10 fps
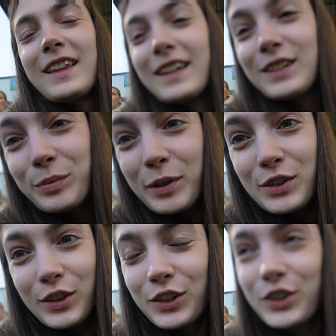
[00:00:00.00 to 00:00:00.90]
This has been
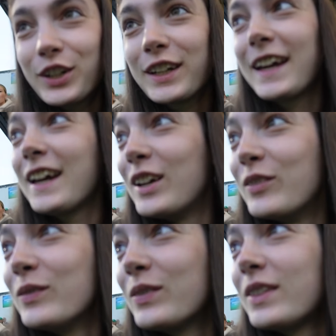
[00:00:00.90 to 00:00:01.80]
such a good game.
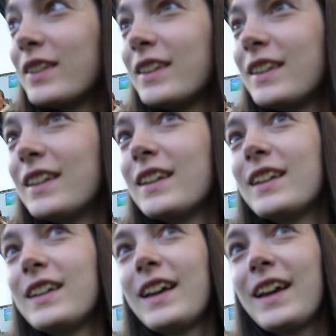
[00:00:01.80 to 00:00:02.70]
No situation for
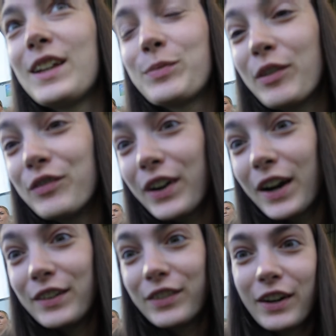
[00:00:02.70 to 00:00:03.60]
U C D. It's been
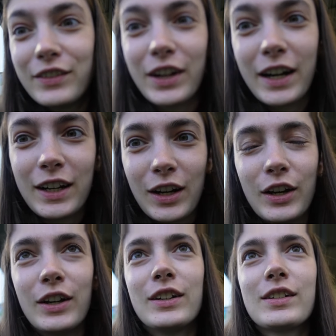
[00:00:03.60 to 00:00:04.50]
very, very, very
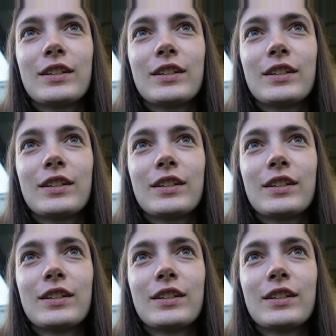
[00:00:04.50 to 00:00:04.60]
good.